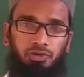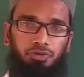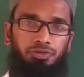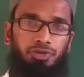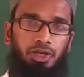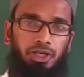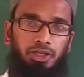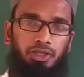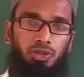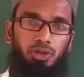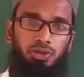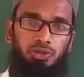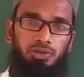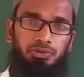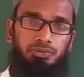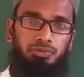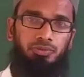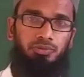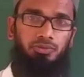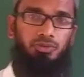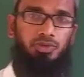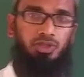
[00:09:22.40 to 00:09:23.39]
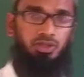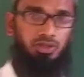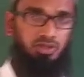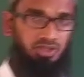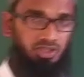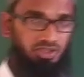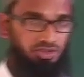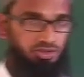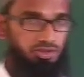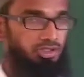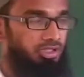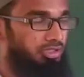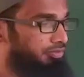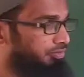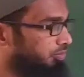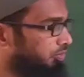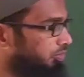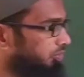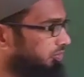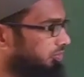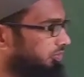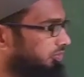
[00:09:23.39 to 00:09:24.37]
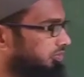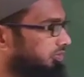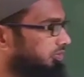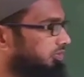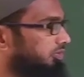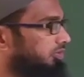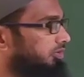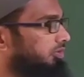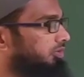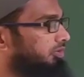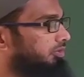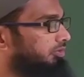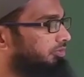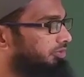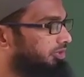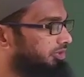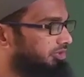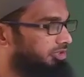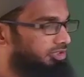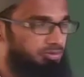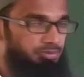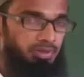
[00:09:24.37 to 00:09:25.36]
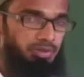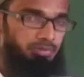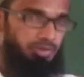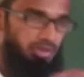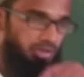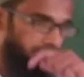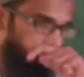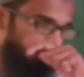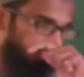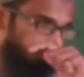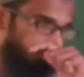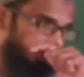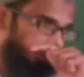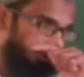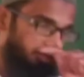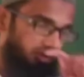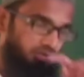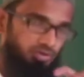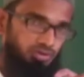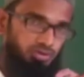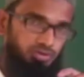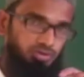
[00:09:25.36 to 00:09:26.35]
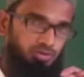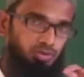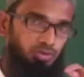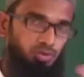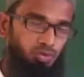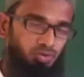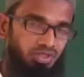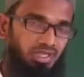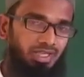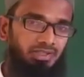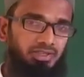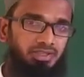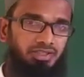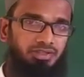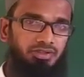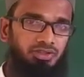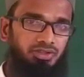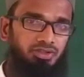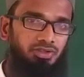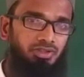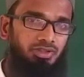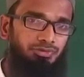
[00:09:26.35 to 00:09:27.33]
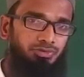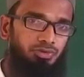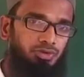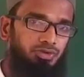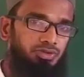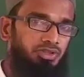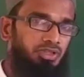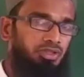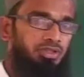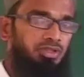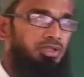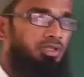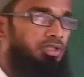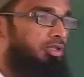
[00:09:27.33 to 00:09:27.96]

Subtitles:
to find out the shear force for this beam element. So to calculate the shear force here,